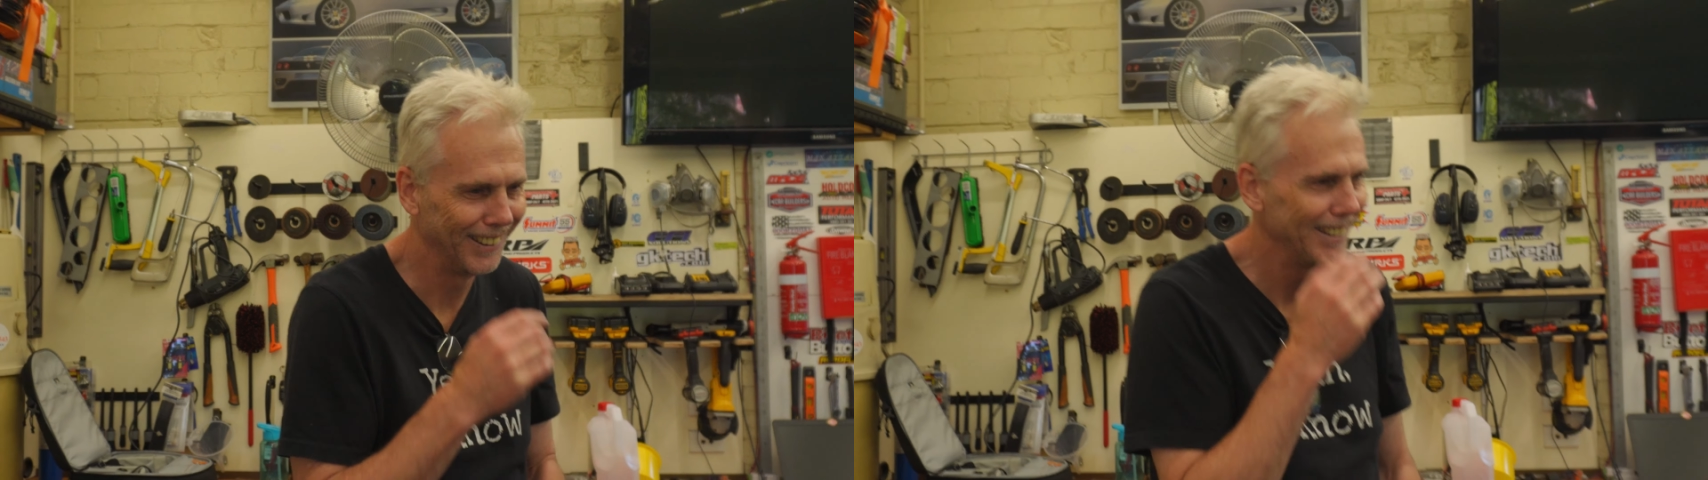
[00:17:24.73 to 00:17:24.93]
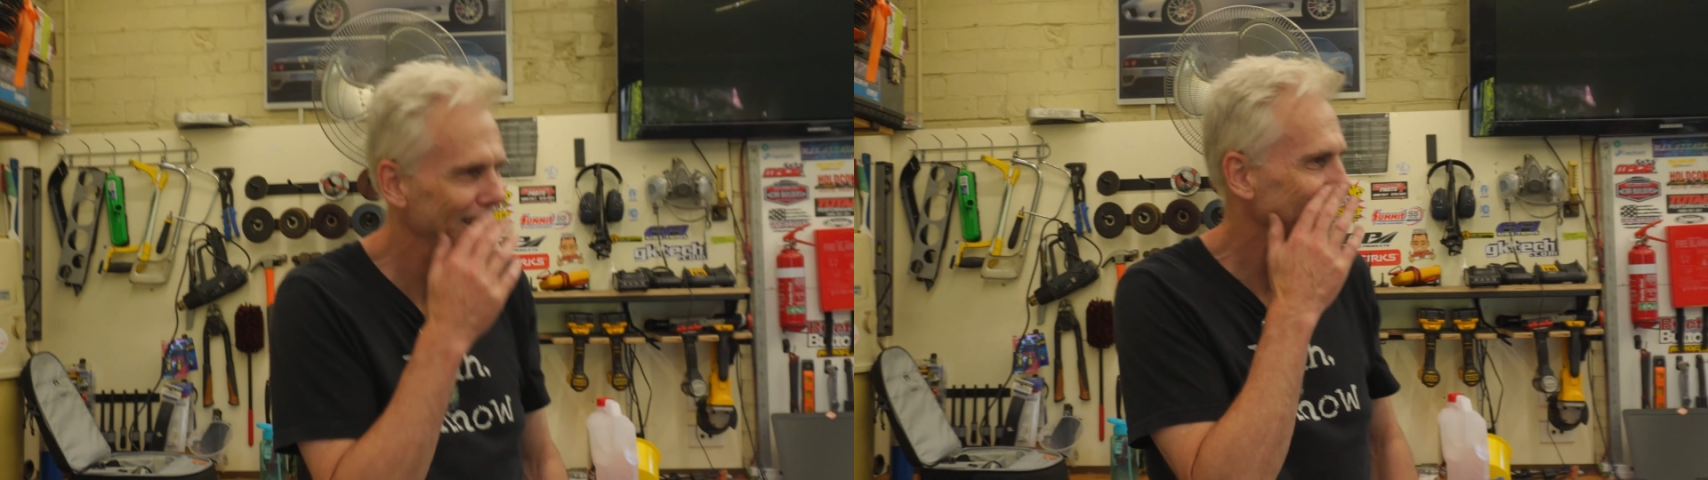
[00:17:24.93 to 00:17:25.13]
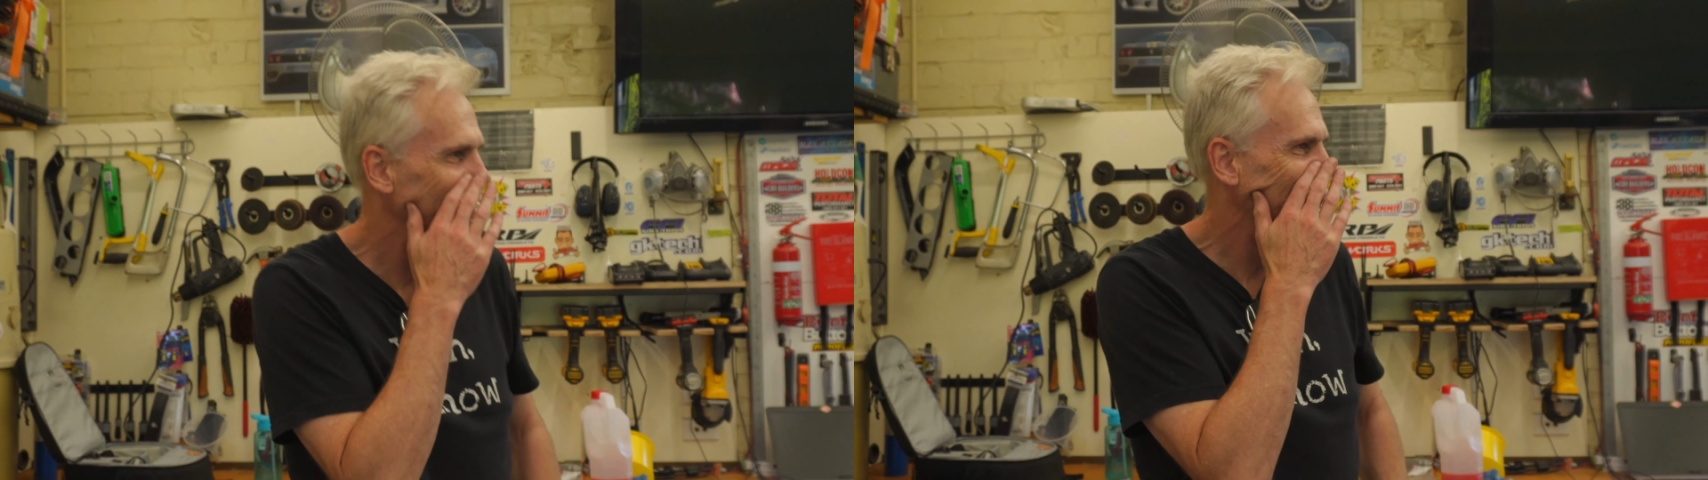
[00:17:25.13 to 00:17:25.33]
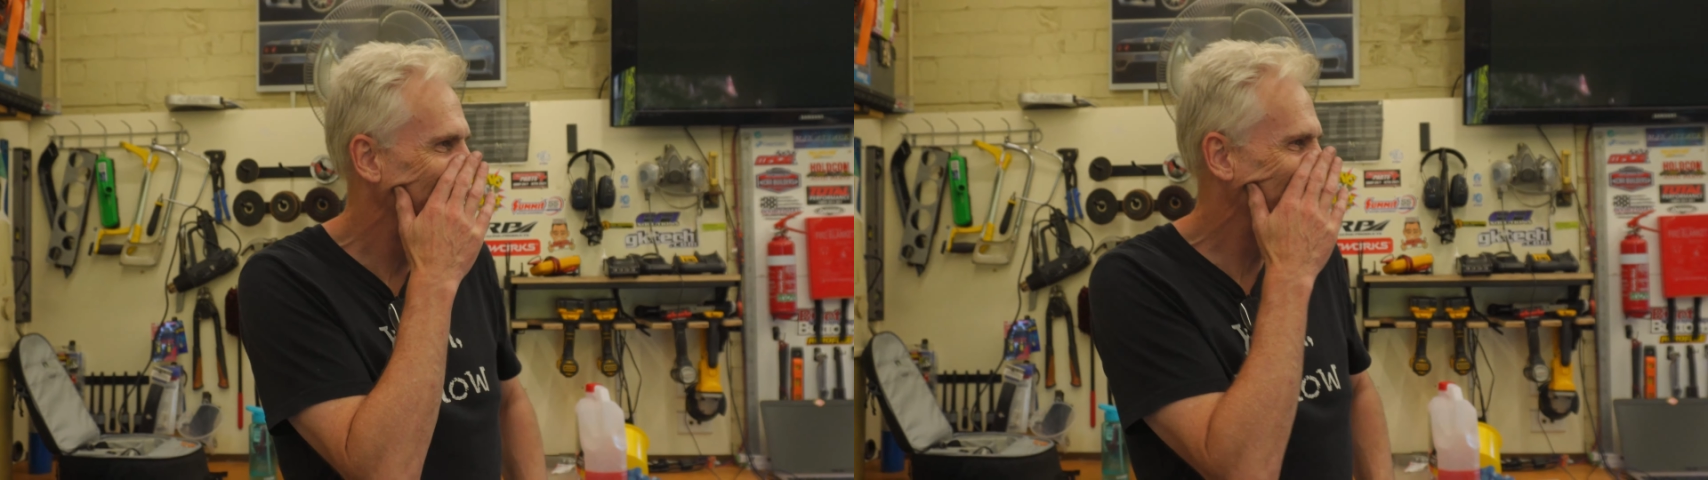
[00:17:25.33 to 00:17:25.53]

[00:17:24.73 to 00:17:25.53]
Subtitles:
Yeah, for us it's